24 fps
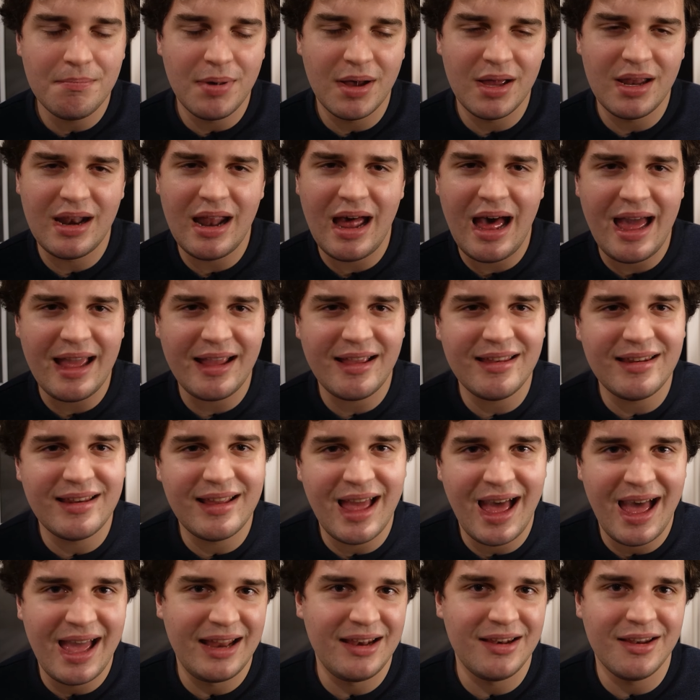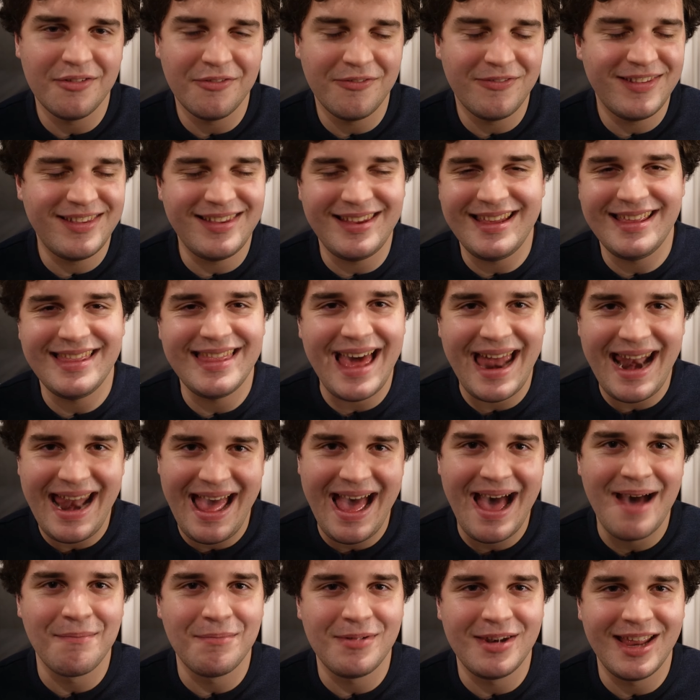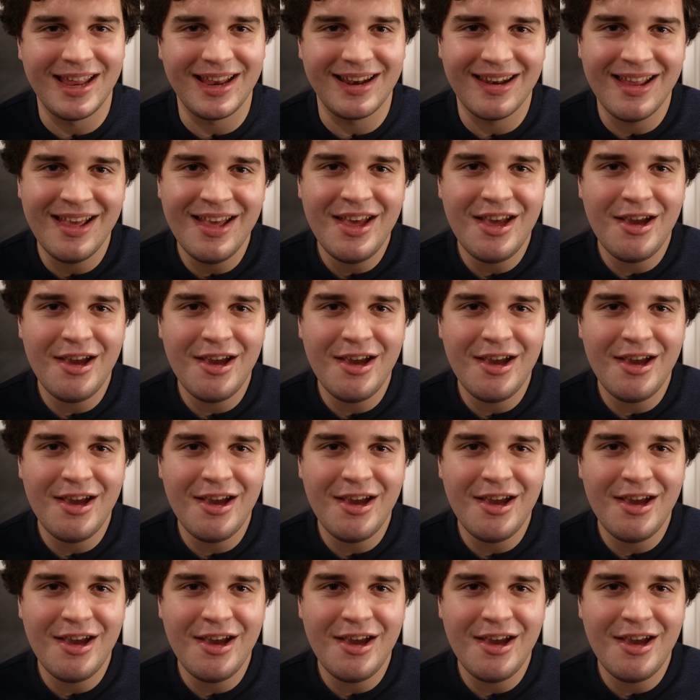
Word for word: but I could kind of see that happening